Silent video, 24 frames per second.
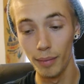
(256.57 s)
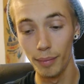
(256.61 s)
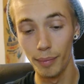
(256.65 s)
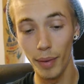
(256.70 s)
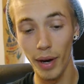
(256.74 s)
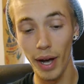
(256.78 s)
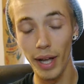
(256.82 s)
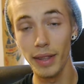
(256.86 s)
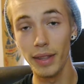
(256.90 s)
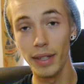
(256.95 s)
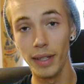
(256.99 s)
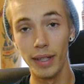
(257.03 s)

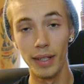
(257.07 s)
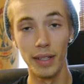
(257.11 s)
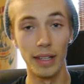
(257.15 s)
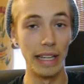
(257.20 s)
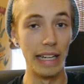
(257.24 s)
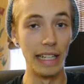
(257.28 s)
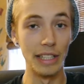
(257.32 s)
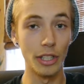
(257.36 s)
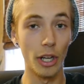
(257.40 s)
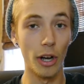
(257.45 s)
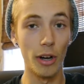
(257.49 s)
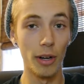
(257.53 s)
But
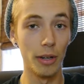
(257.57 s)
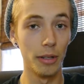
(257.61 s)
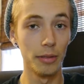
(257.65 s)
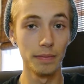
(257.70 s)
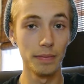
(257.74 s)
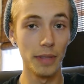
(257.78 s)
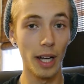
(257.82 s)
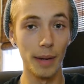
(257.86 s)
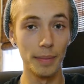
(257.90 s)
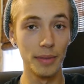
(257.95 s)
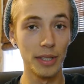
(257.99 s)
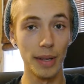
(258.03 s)
it's
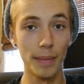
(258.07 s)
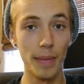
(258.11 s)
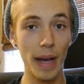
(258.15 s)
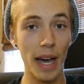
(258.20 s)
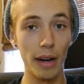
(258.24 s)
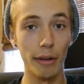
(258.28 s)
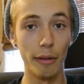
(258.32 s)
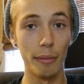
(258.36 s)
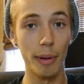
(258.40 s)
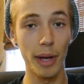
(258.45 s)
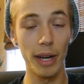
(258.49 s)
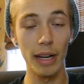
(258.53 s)
all up to a
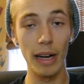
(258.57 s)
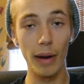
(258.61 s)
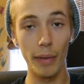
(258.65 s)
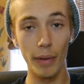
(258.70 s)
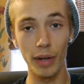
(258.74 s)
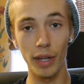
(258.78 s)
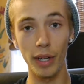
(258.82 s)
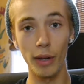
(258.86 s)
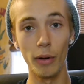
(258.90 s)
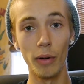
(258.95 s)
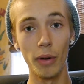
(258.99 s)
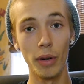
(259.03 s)
matter of opinion. I
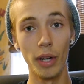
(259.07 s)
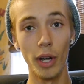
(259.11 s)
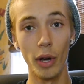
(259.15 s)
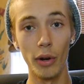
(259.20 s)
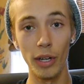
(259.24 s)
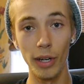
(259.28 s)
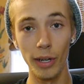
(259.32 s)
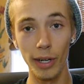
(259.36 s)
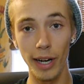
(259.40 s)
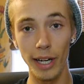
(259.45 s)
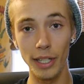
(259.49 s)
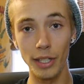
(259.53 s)
want to know
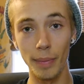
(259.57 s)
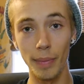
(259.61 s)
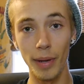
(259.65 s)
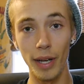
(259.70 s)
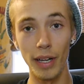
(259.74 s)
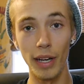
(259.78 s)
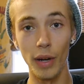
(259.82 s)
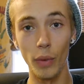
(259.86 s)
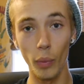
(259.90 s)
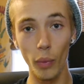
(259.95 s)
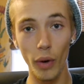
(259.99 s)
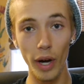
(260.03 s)
your guys'
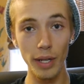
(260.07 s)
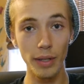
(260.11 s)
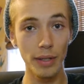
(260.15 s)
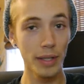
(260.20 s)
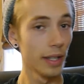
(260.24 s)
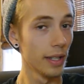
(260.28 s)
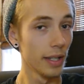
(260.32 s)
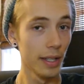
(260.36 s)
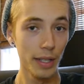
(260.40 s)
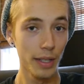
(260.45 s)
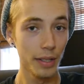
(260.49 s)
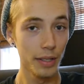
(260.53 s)
opinion. What
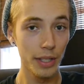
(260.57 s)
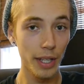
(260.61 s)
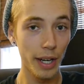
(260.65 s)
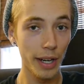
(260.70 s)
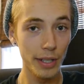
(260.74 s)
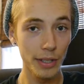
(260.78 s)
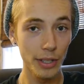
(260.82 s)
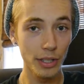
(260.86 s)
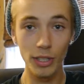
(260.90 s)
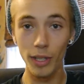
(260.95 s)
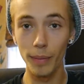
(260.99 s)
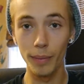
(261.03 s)

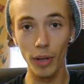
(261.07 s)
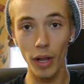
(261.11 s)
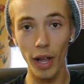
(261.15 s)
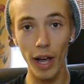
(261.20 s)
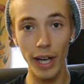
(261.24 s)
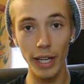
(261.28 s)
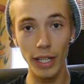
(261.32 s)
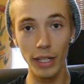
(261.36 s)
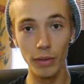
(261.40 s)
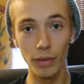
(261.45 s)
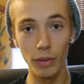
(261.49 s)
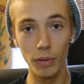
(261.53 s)
is
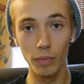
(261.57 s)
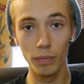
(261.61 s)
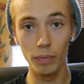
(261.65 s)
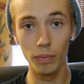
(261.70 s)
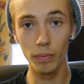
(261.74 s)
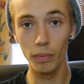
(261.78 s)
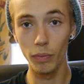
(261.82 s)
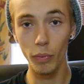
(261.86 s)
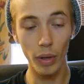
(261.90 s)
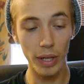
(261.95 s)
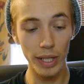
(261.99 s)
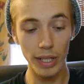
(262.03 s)

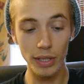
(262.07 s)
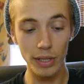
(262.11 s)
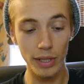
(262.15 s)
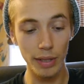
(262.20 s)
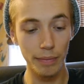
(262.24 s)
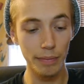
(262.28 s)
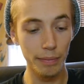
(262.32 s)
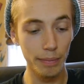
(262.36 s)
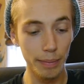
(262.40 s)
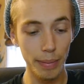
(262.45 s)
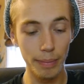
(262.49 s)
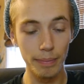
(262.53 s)

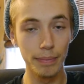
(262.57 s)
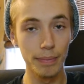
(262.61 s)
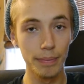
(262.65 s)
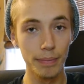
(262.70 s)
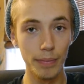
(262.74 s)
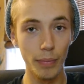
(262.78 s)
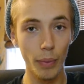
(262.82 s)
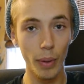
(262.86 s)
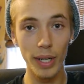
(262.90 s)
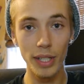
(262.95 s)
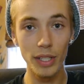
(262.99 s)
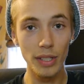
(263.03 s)

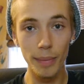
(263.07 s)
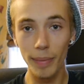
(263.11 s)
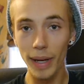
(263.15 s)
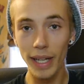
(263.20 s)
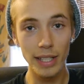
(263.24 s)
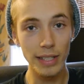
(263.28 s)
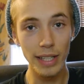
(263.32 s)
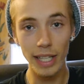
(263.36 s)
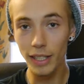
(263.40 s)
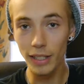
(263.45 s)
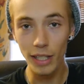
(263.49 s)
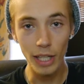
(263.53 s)
the
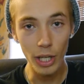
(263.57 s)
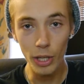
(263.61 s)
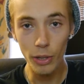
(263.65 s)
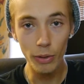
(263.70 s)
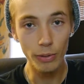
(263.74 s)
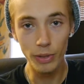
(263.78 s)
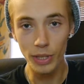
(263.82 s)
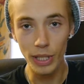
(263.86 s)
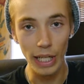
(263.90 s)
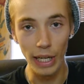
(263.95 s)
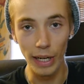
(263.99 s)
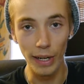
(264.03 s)
best thing to
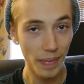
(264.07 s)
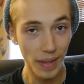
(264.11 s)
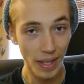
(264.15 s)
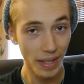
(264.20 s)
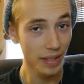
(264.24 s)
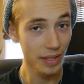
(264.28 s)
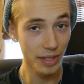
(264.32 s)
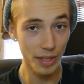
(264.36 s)
use here?